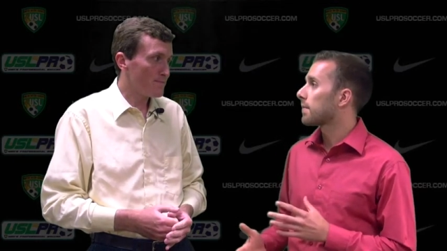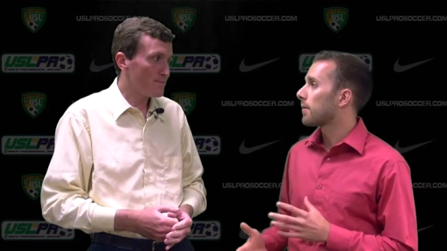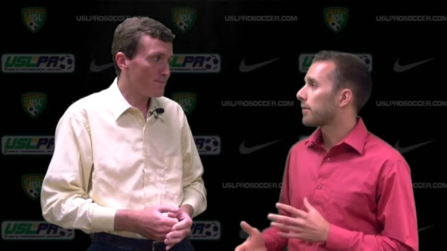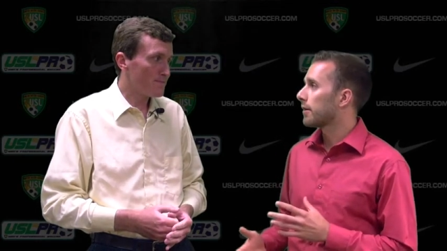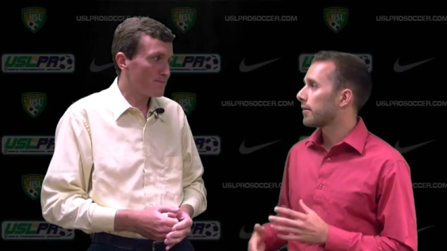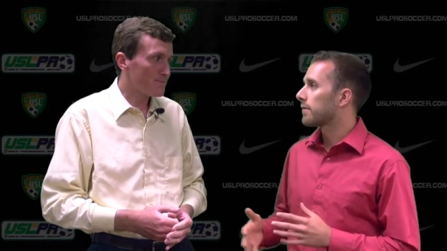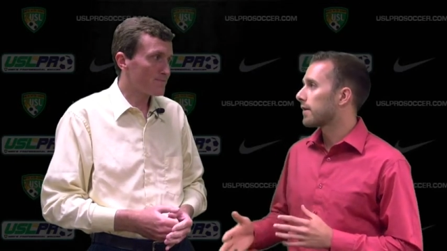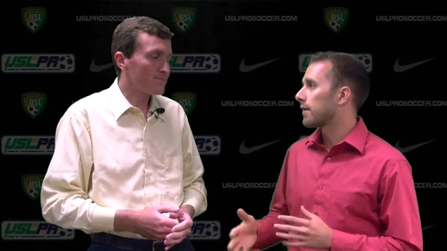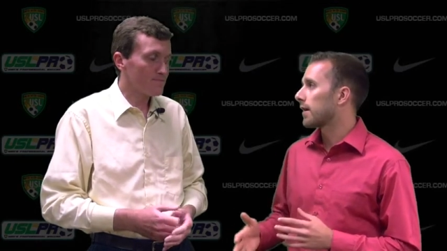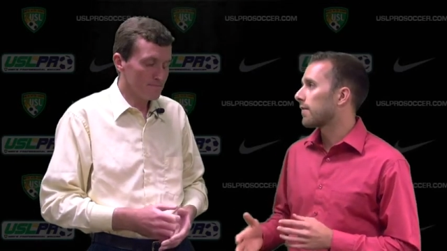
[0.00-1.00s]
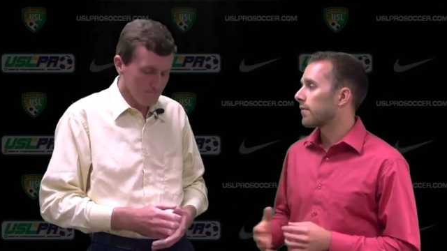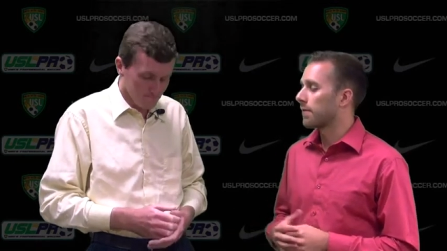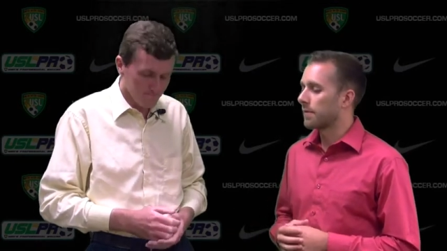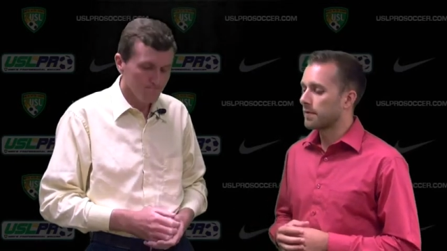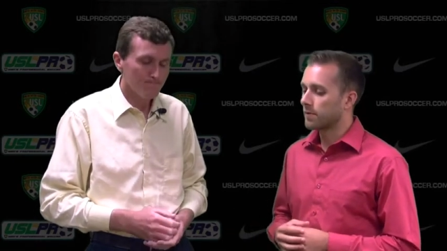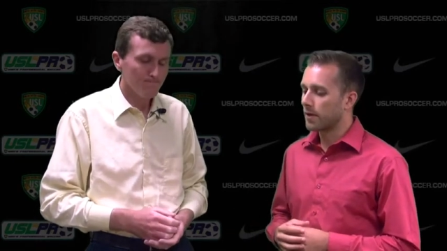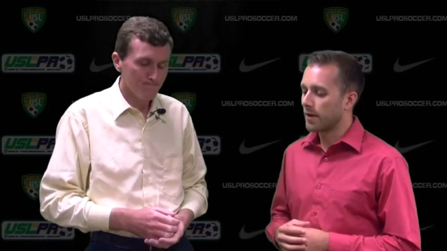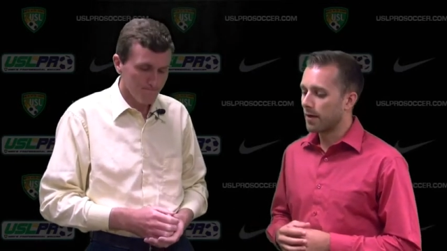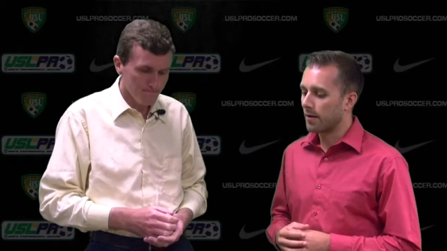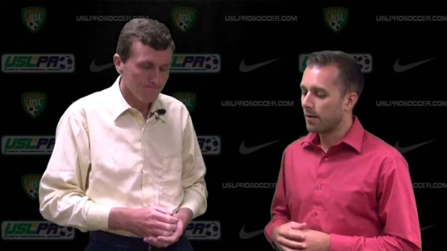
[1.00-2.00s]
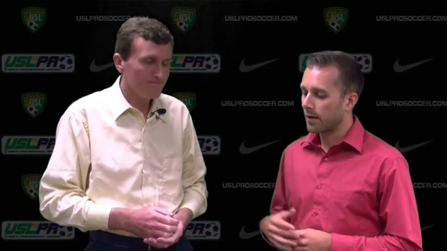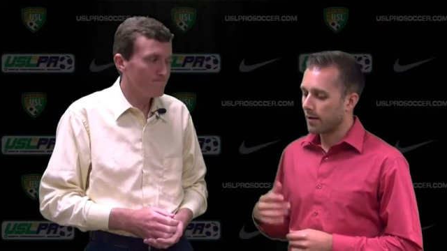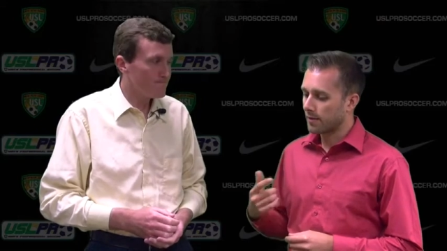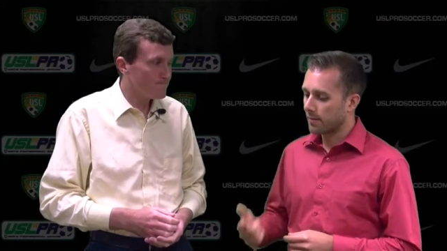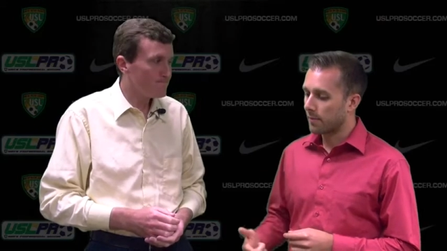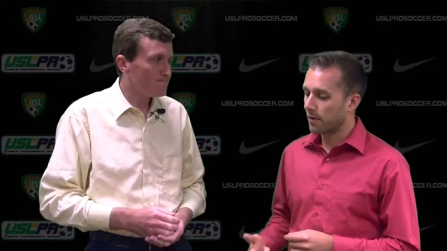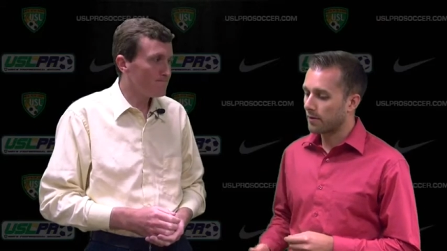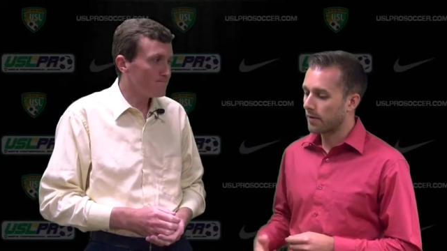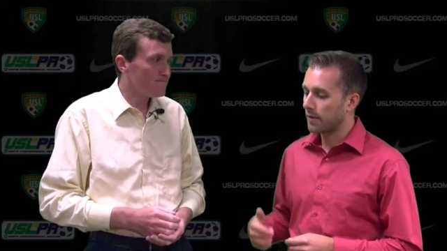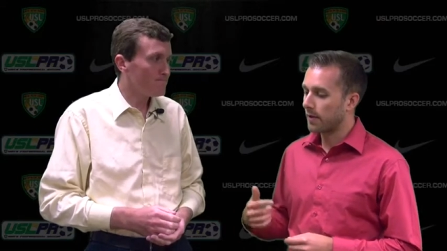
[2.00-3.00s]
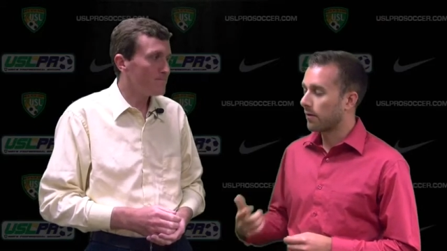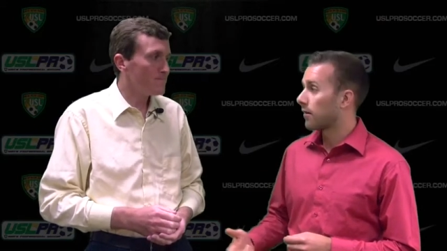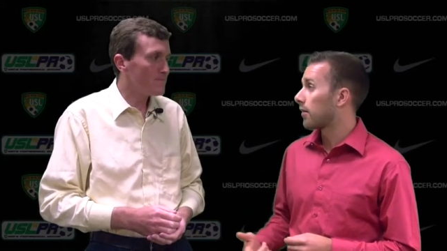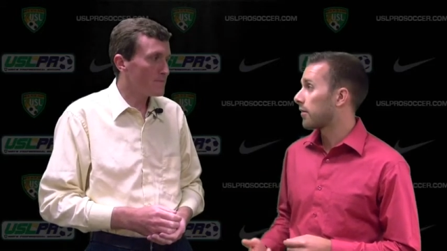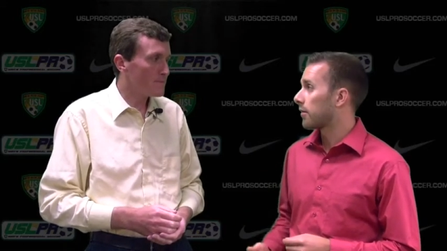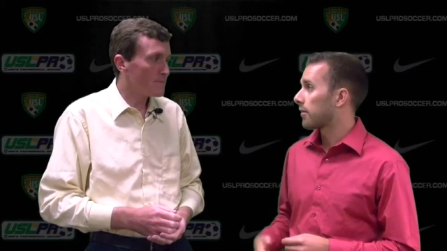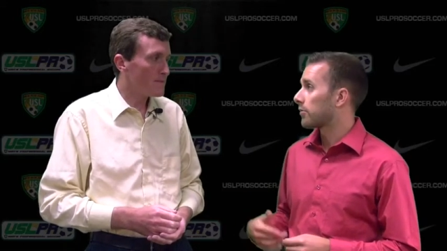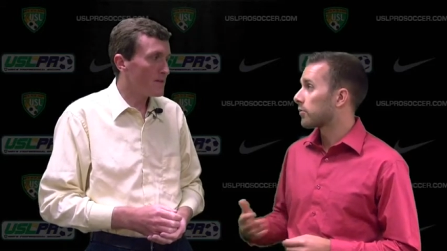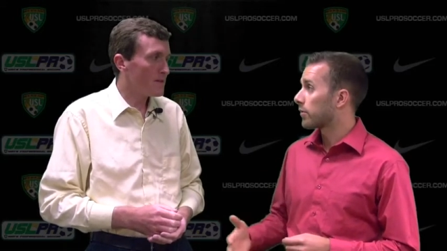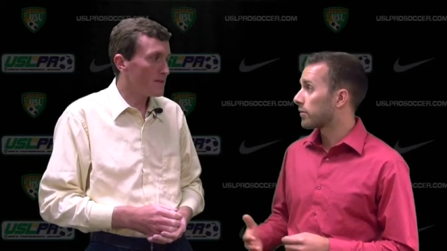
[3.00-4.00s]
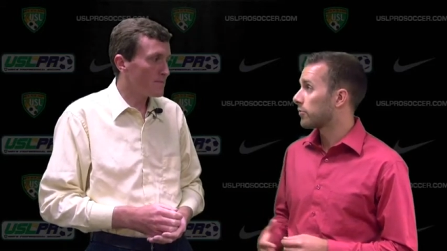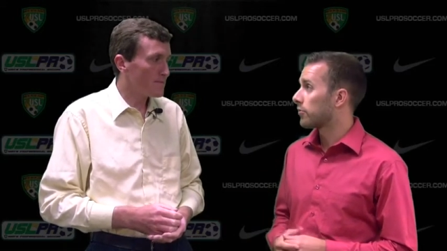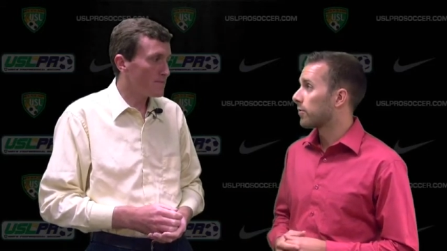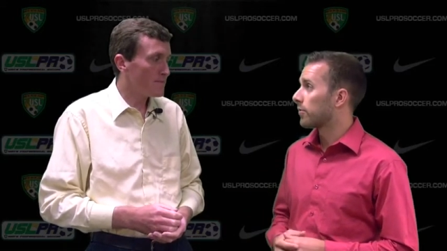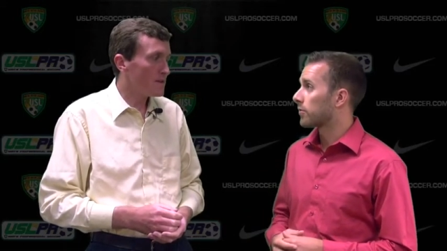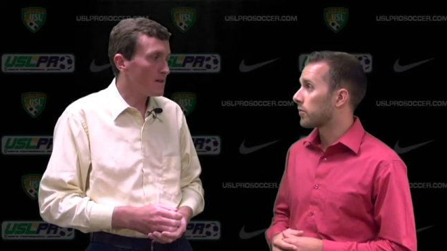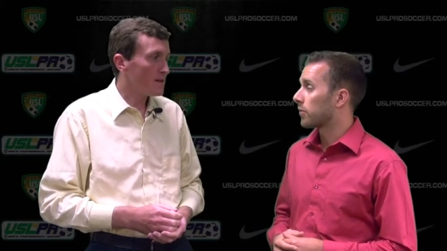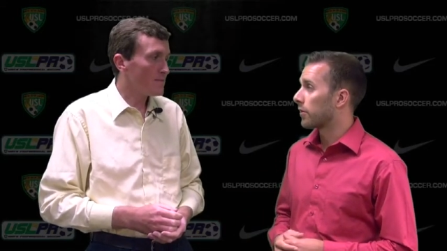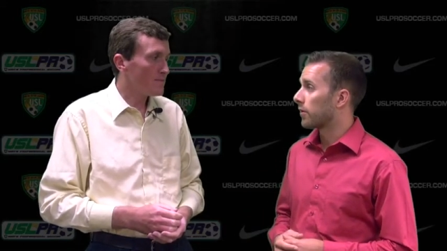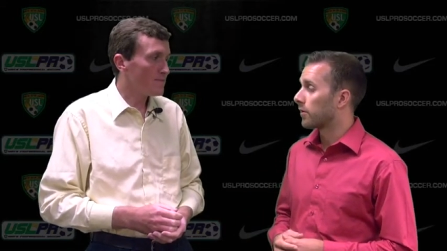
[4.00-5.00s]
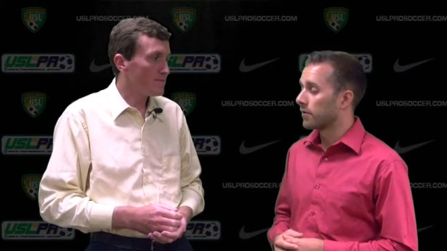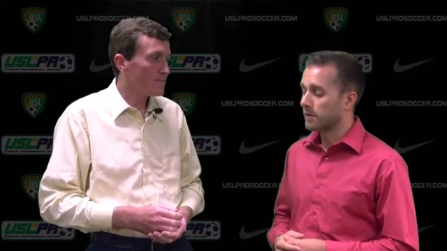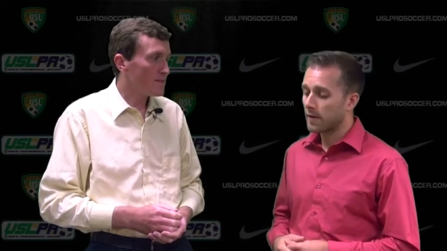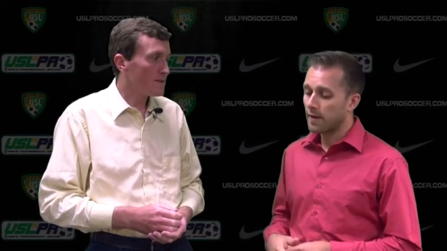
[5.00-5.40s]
Speaker 1: up all year did it again for them this weekend. Guys like Bardsley and Garner and Schwartz and Druber who scored the goals.